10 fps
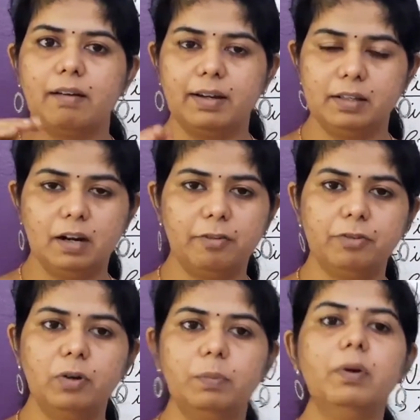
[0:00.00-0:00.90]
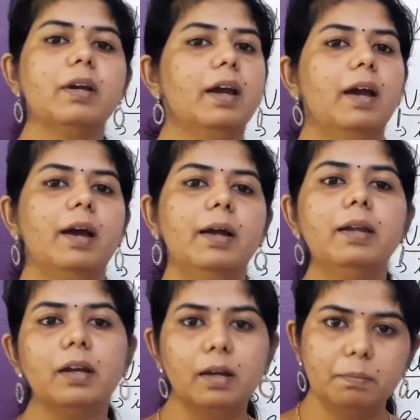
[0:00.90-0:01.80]
write in the rough notebook
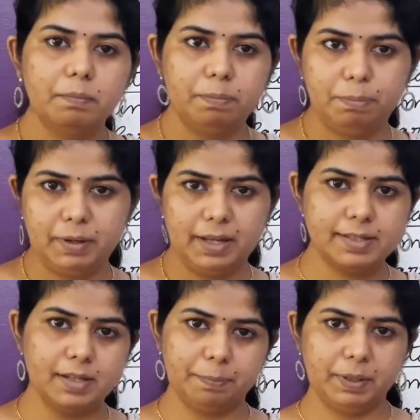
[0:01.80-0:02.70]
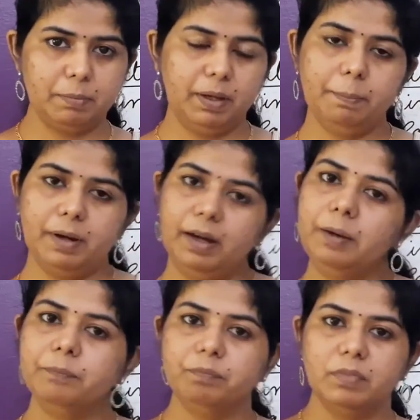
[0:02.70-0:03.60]
and please submit me
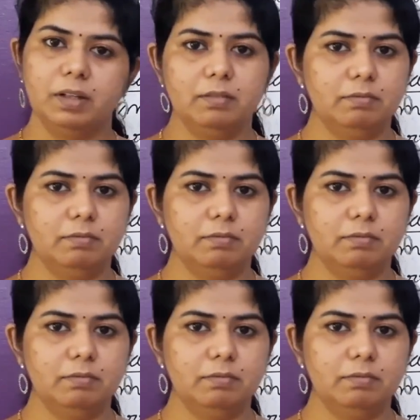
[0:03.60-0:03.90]
by